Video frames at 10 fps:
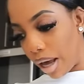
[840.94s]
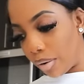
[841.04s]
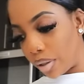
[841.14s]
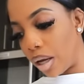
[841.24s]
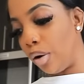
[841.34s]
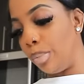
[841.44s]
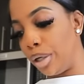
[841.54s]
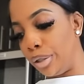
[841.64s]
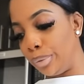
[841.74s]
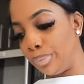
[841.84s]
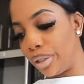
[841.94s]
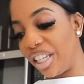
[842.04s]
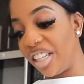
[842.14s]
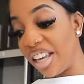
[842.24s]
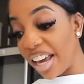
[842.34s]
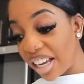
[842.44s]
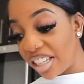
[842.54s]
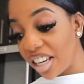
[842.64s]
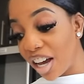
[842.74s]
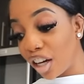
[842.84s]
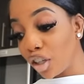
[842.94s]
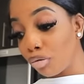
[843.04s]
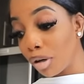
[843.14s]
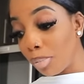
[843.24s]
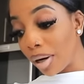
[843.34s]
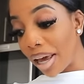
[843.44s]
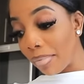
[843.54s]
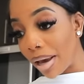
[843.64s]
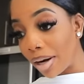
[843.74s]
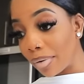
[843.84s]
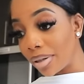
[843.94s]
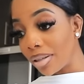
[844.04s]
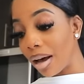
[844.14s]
batteries. Oh, it do. Six AAA batteries.